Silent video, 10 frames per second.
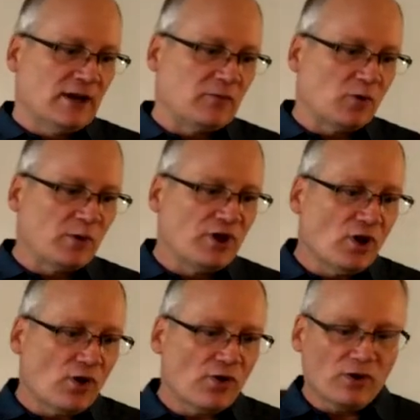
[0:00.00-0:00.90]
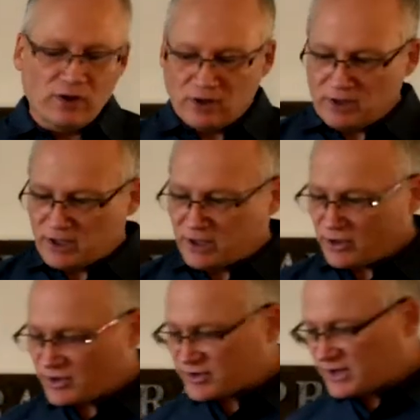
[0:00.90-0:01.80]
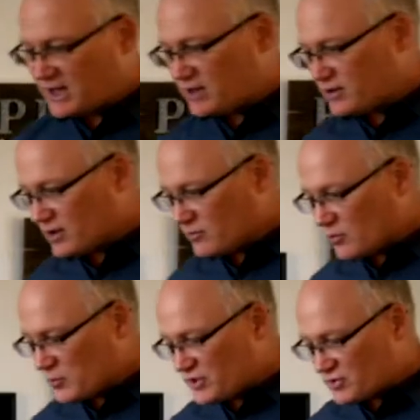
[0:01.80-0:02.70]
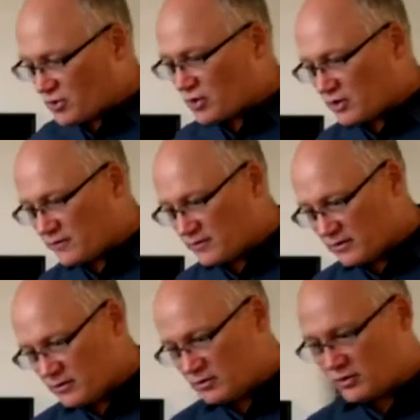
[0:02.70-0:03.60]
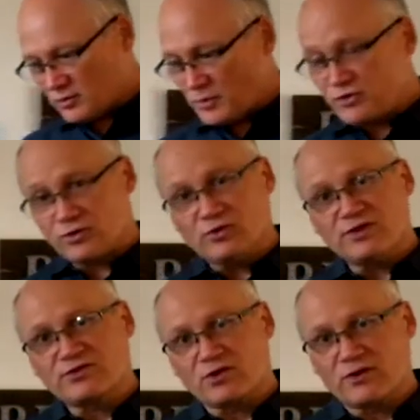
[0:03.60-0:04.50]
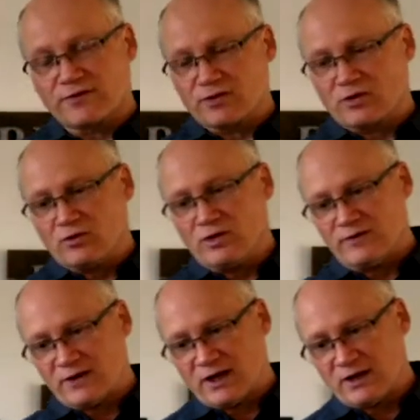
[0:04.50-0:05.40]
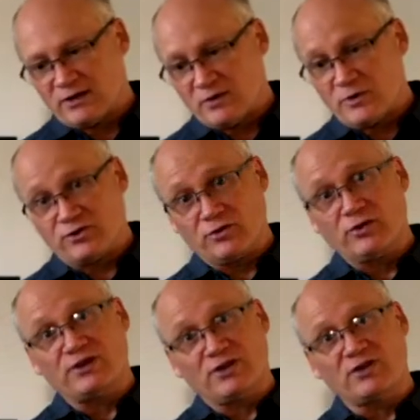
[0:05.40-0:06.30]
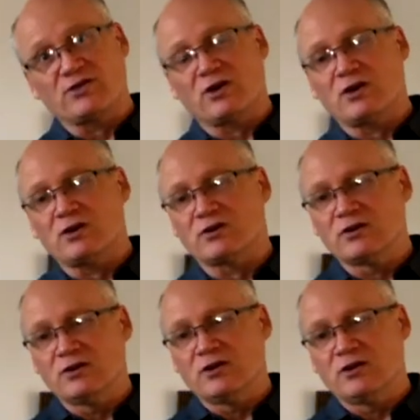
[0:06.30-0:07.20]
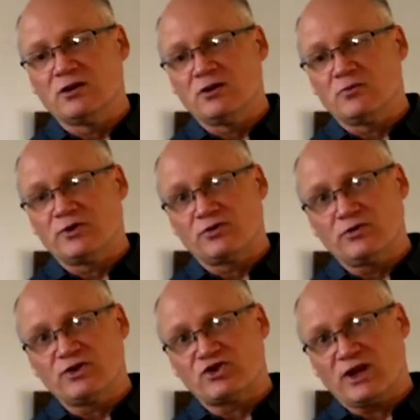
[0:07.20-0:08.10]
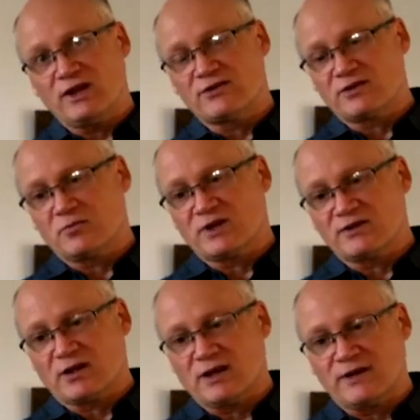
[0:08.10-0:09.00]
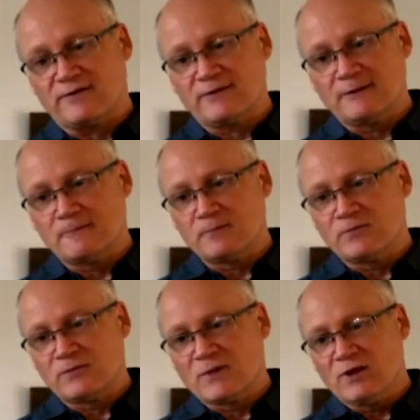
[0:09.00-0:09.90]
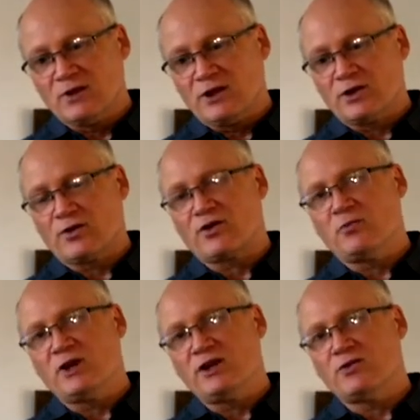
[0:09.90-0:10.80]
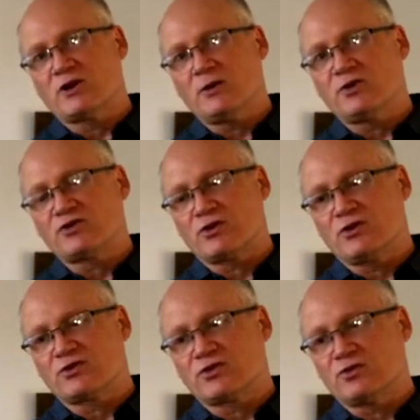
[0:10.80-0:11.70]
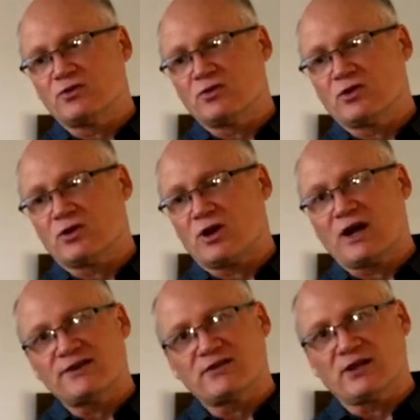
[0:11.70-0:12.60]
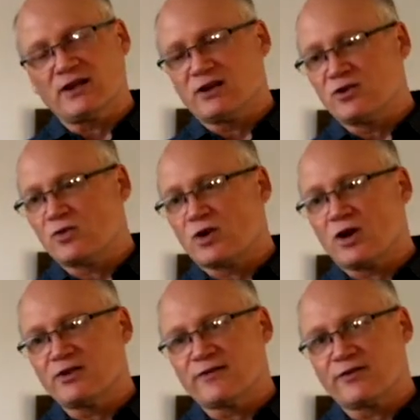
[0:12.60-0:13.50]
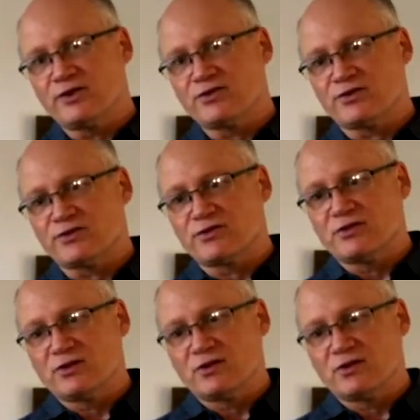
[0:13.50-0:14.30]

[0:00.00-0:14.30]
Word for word: And when we know and understand that when we serve, when we truly serve for the glory of God, then we truly touch a heart. We truly change somebody's life. You know, there are many who come to church who are isolated, who are on the fringes.